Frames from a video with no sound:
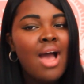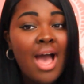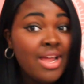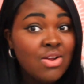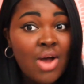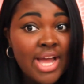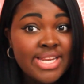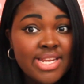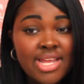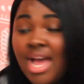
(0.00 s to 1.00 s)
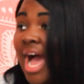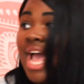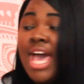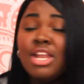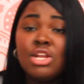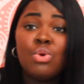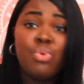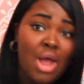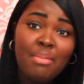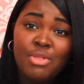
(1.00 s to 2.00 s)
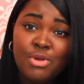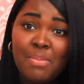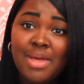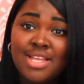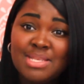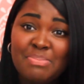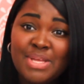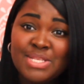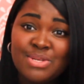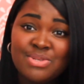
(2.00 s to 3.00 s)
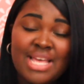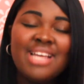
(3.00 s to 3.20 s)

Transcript: I know I did it. I had crap load of pens and pencils.